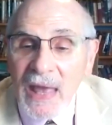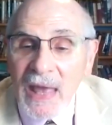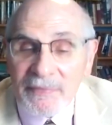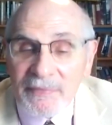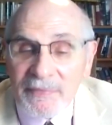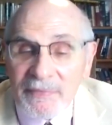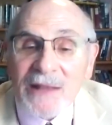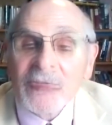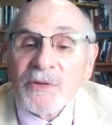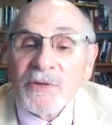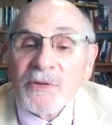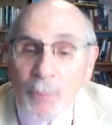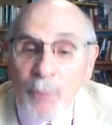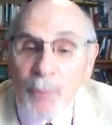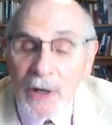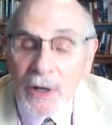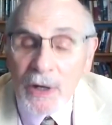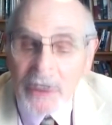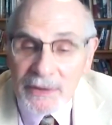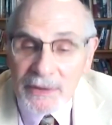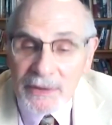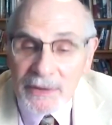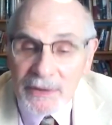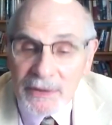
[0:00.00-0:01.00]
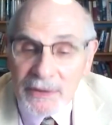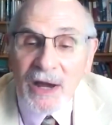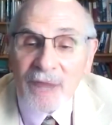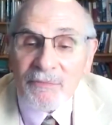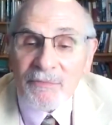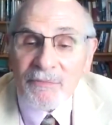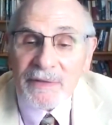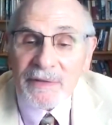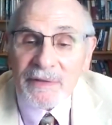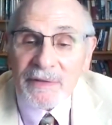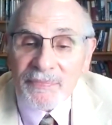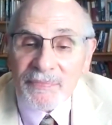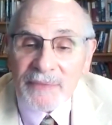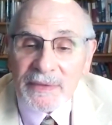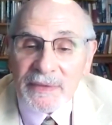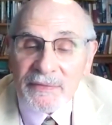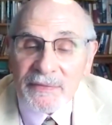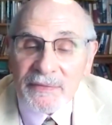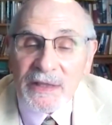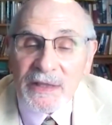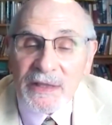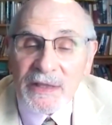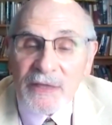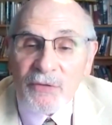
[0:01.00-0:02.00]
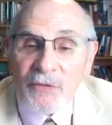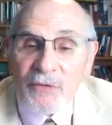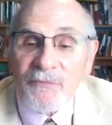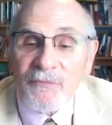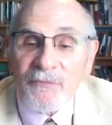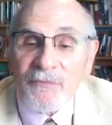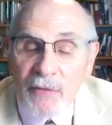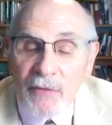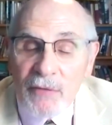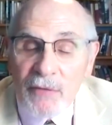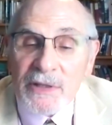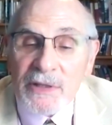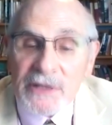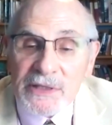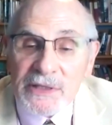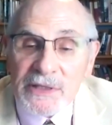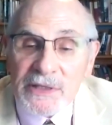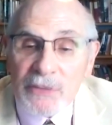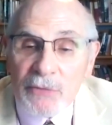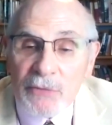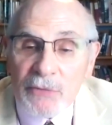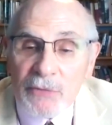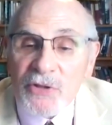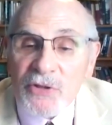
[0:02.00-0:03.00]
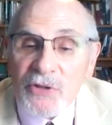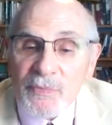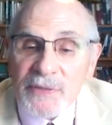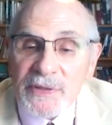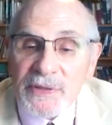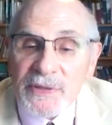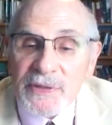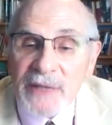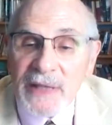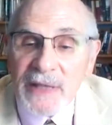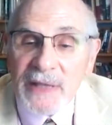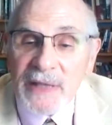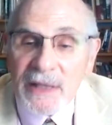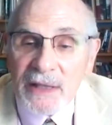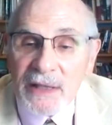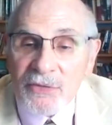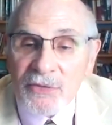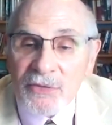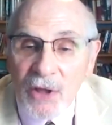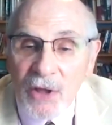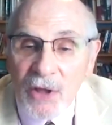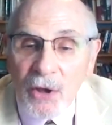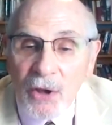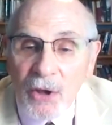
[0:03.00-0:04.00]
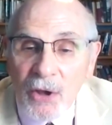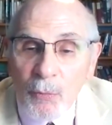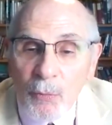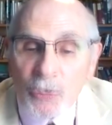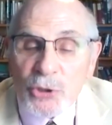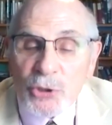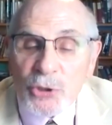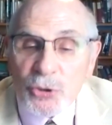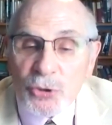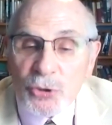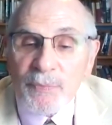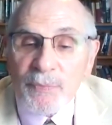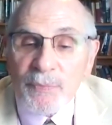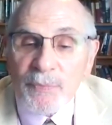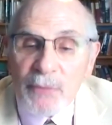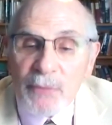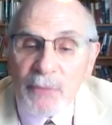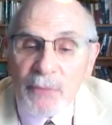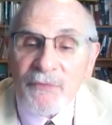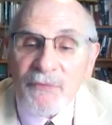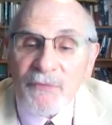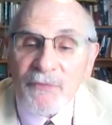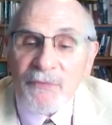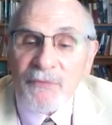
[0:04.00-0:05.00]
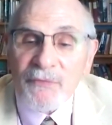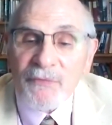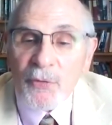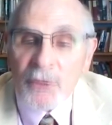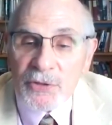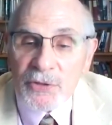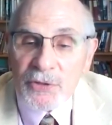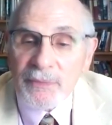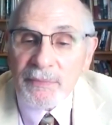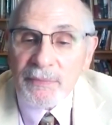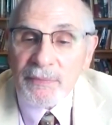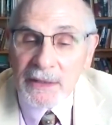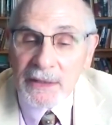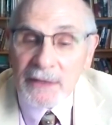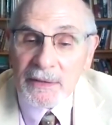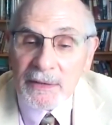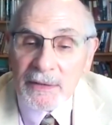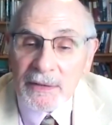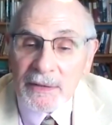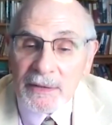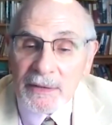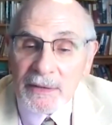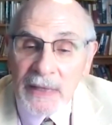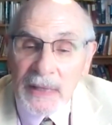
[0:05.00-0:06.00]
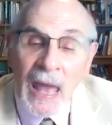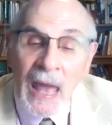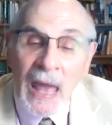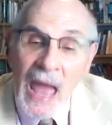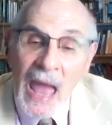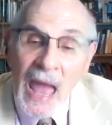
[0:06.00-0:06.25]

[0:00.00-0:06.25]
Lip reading: and not supporting the government. These are very serious mistakes which should be reversed immediately.